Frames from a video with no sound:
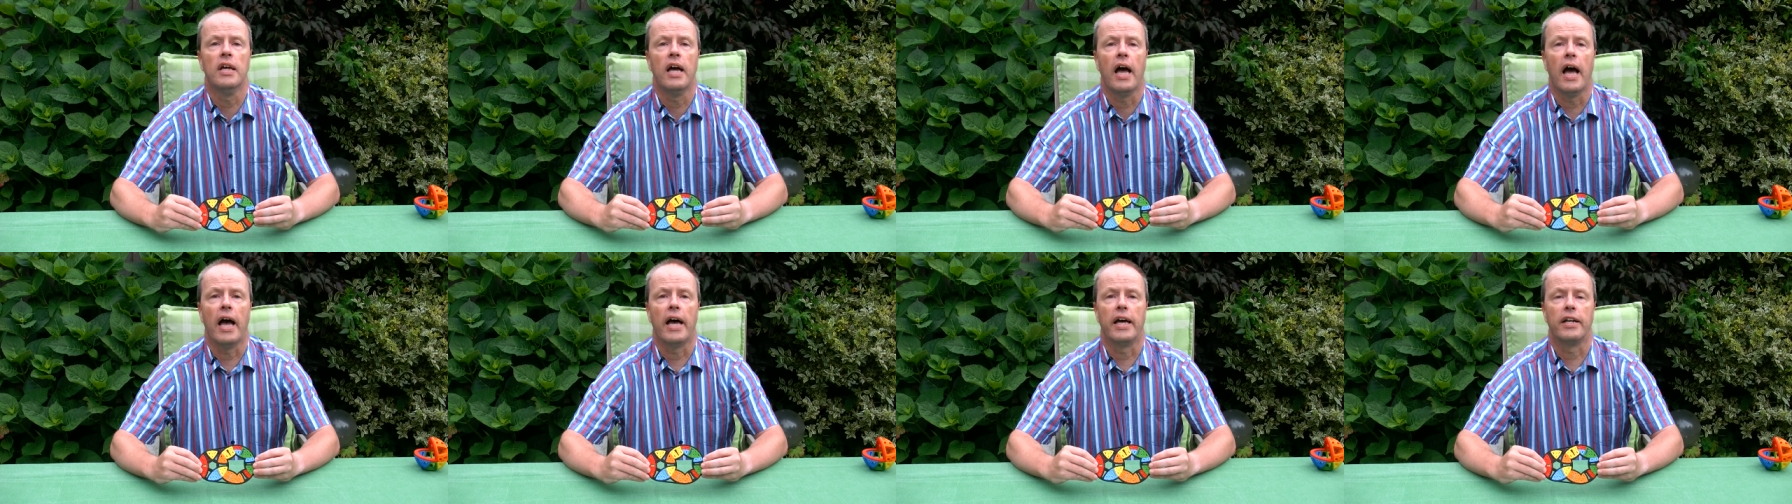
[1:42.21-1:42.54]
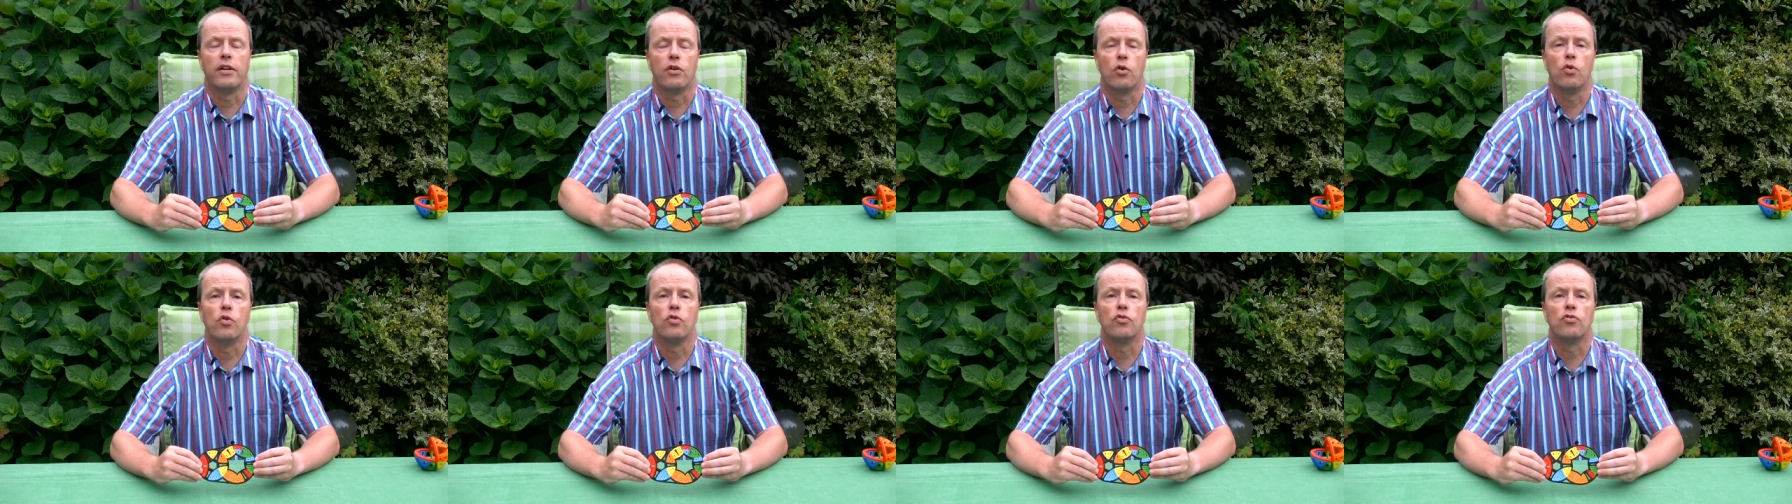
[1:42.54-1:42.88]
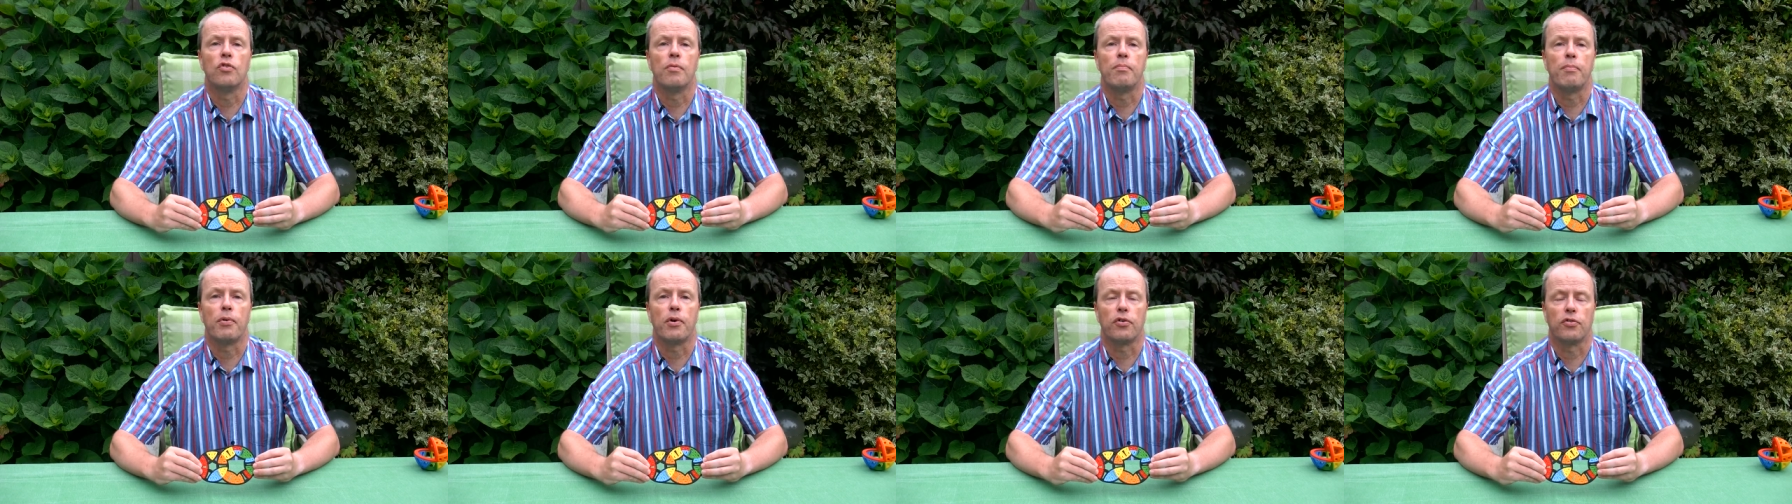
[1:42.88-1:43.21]
and who's
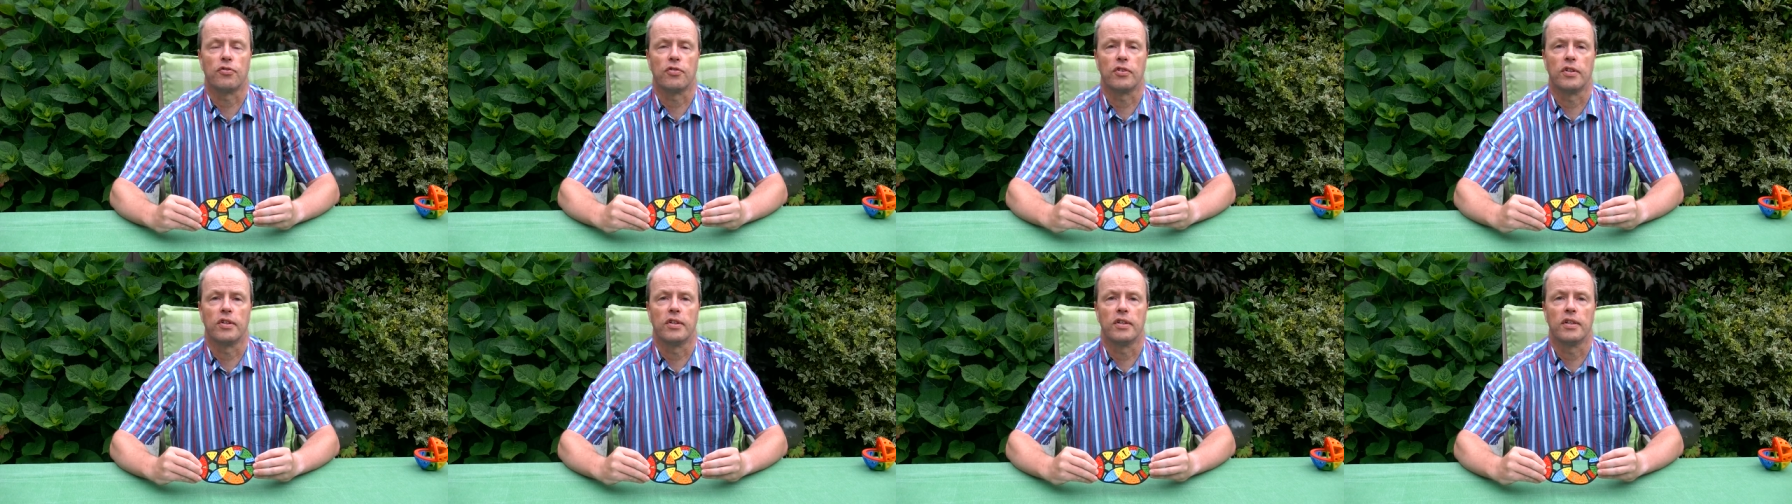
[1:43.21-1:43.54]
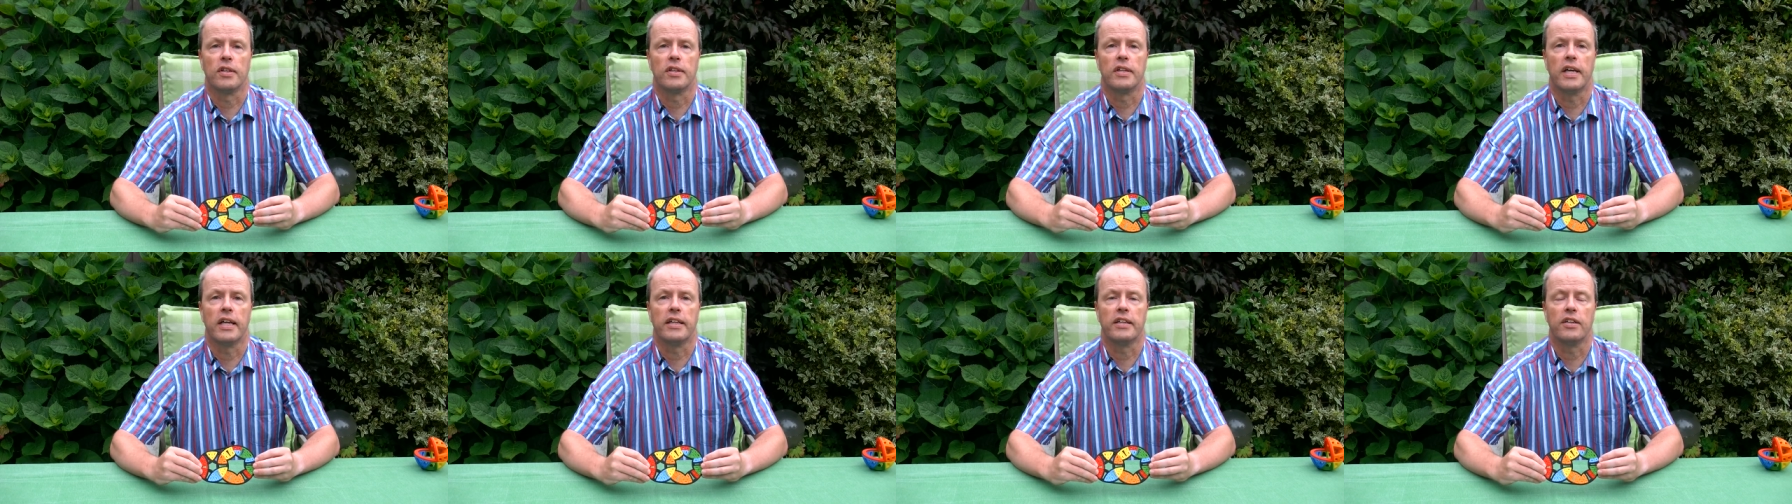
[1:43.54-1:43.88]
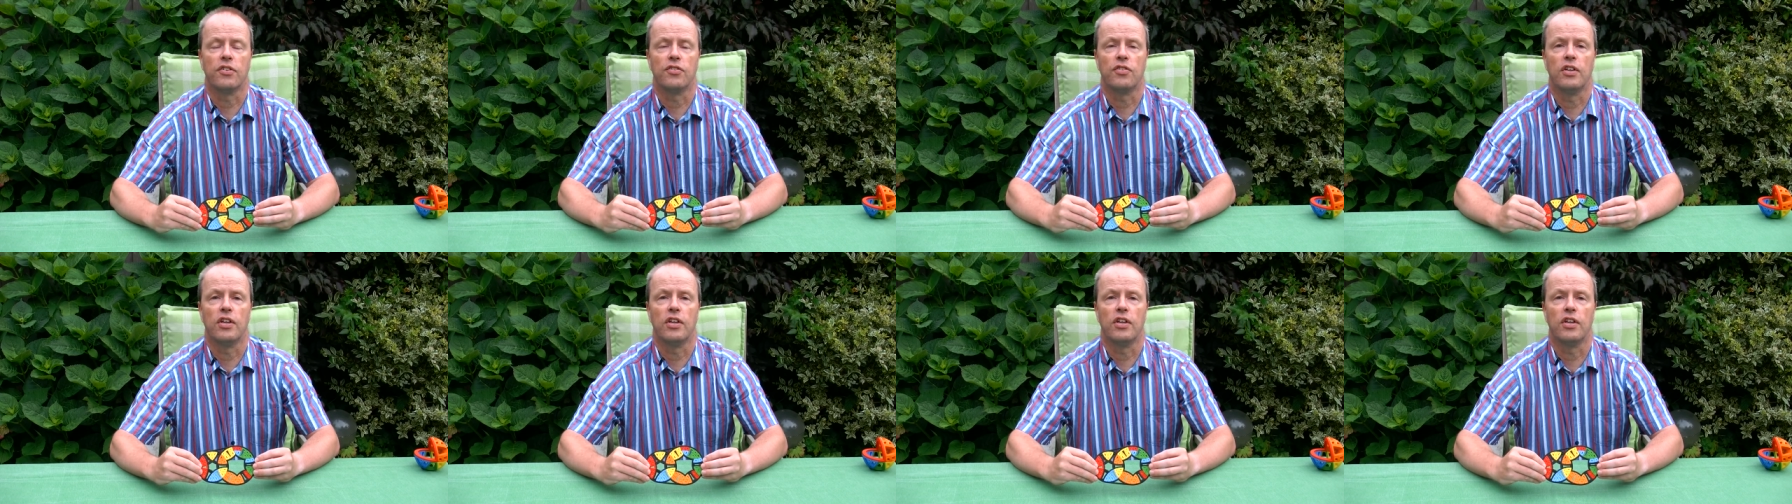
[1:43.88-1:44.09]
the person that is